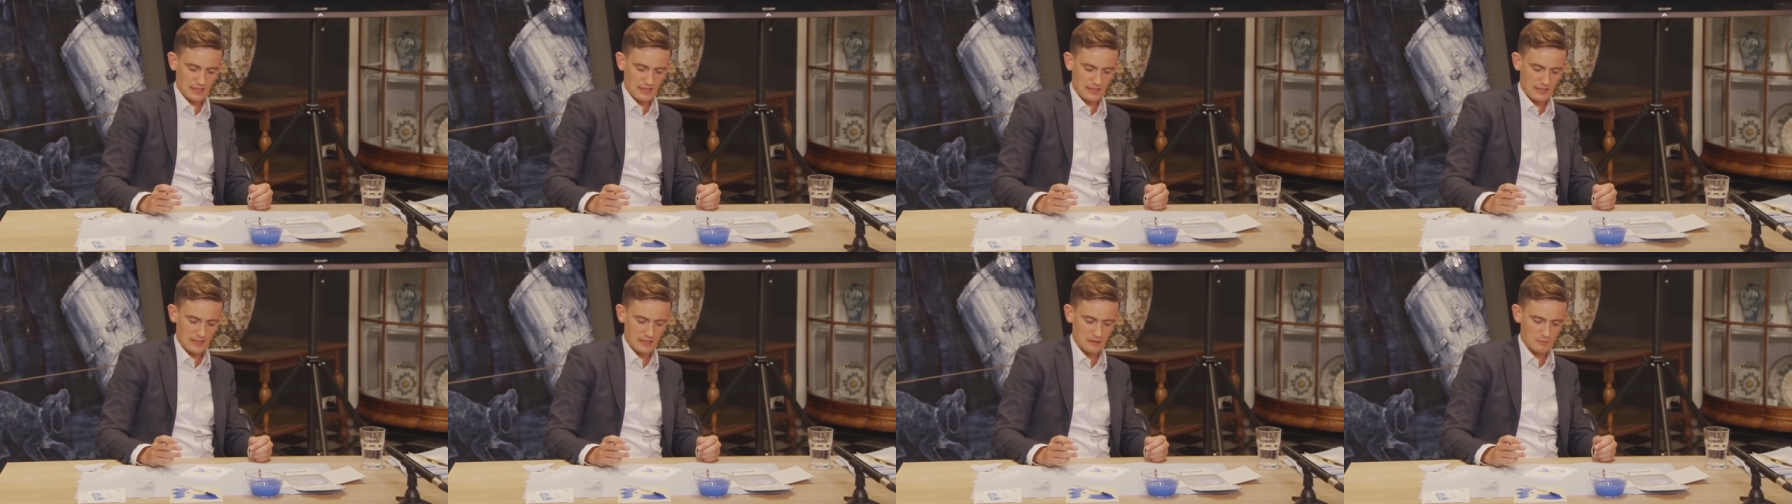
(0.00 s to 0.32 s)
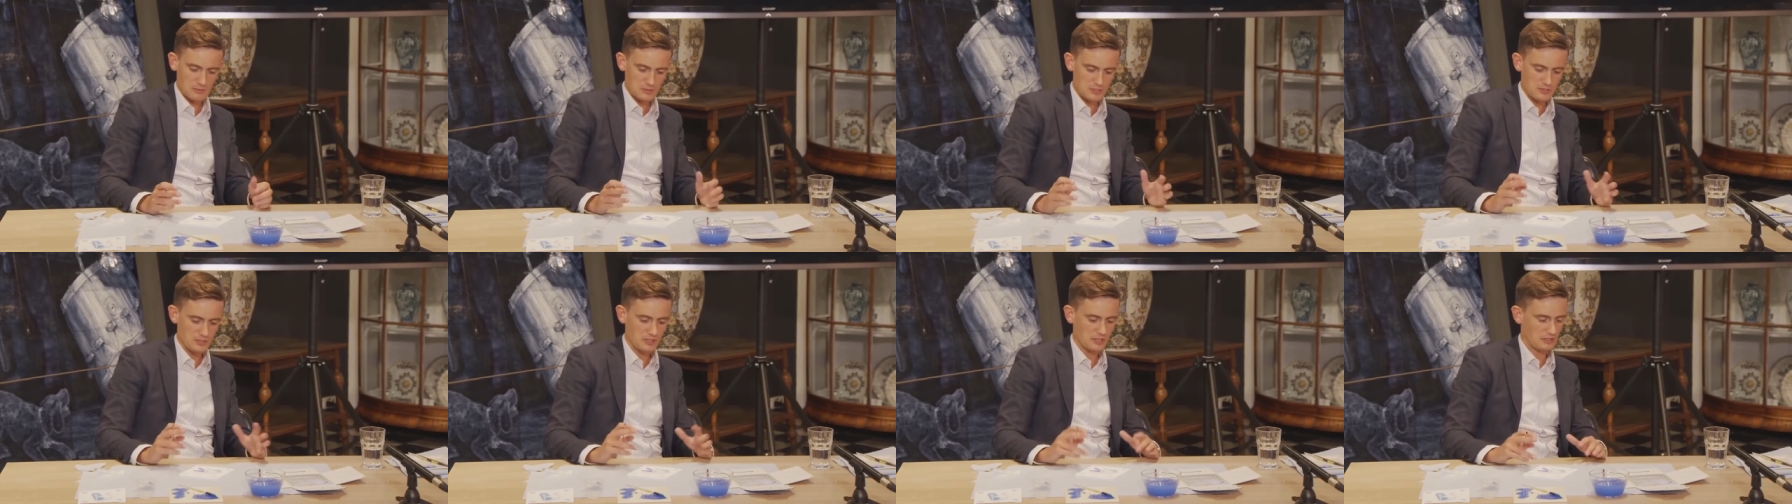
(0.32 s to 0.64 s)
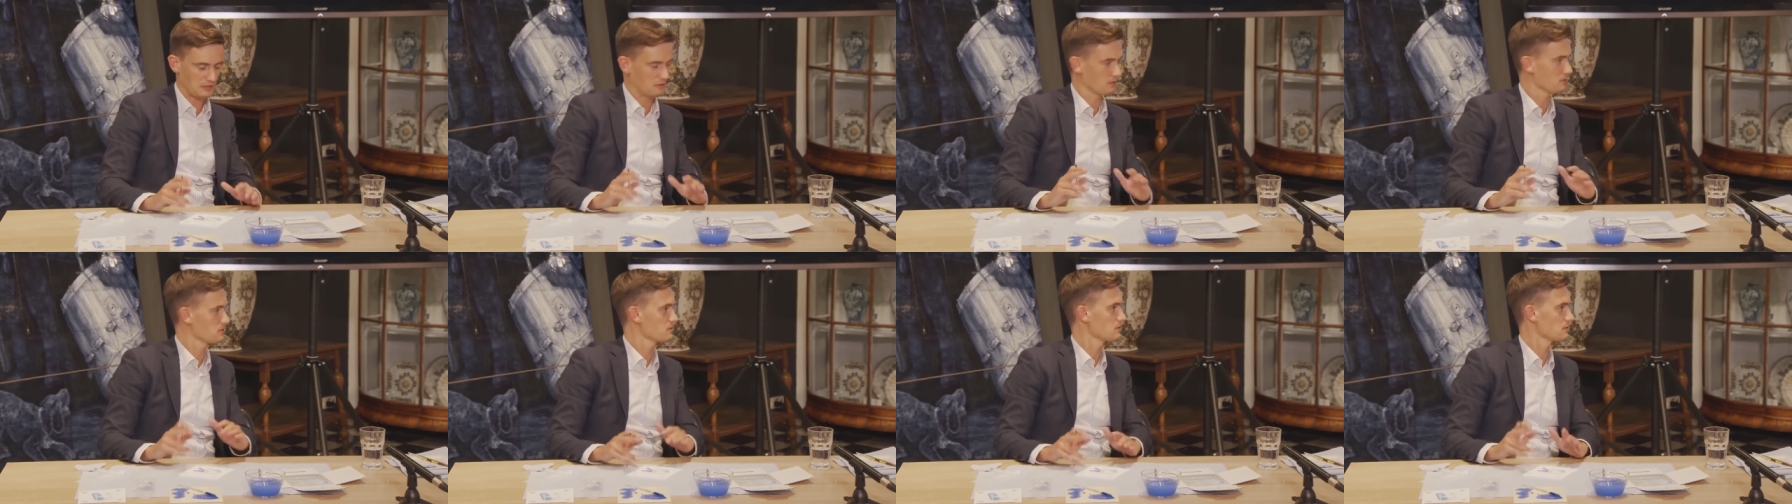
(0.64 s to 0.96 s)
Uh, but you
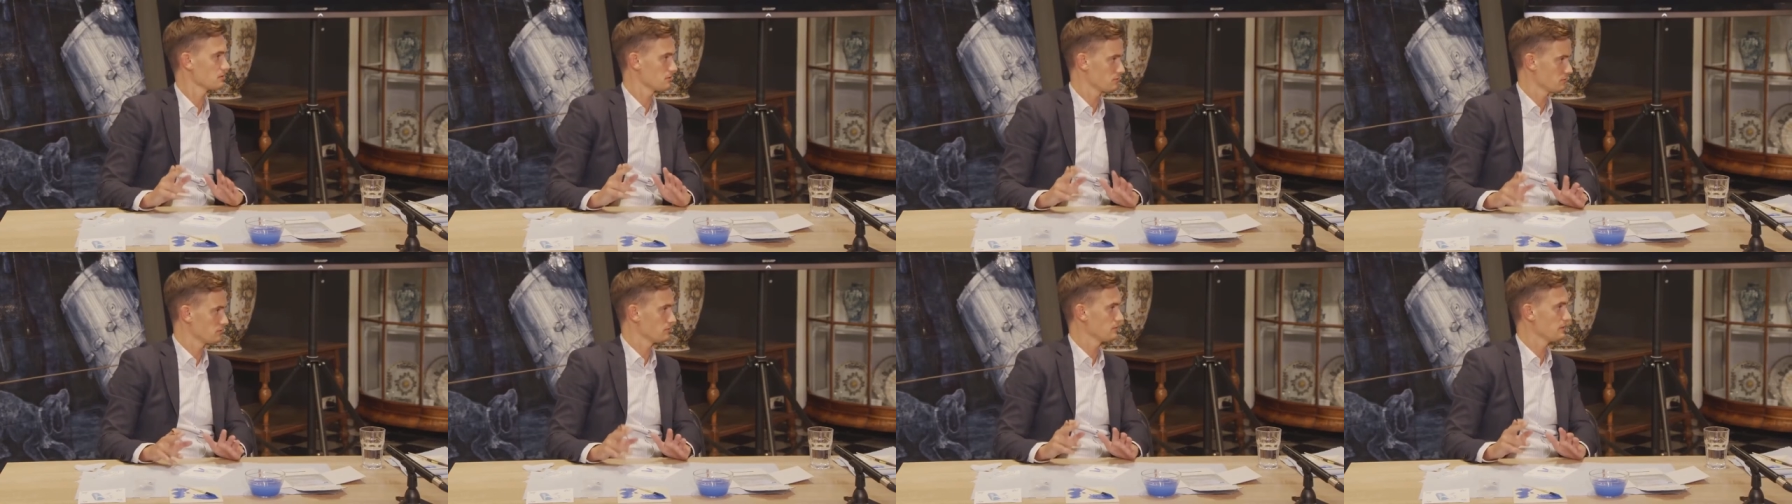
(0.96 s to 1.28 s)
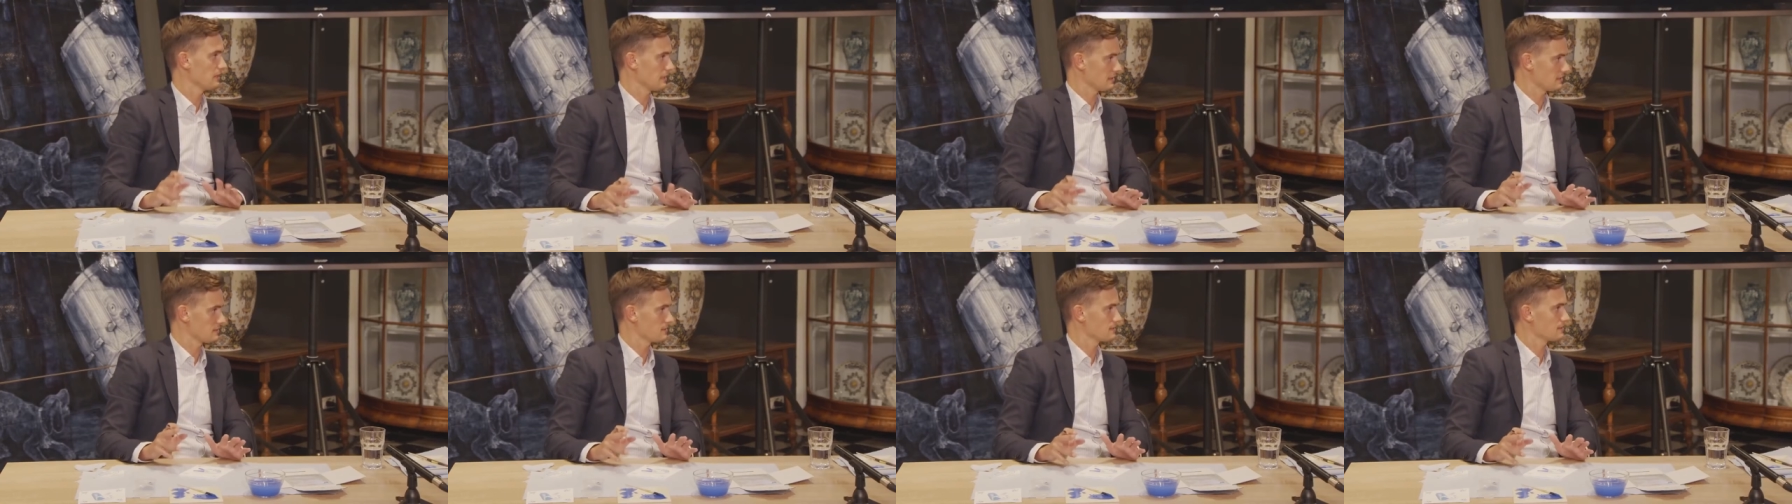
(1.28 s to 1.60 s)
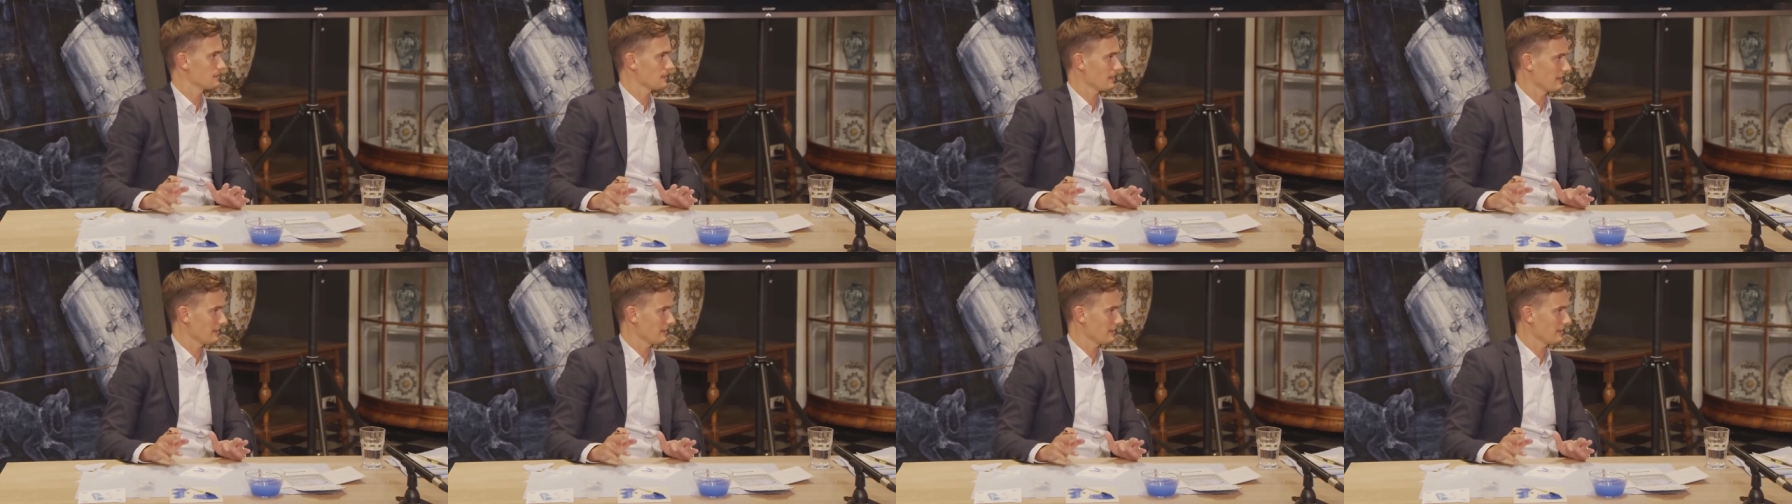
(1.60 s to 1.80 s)
can also do this.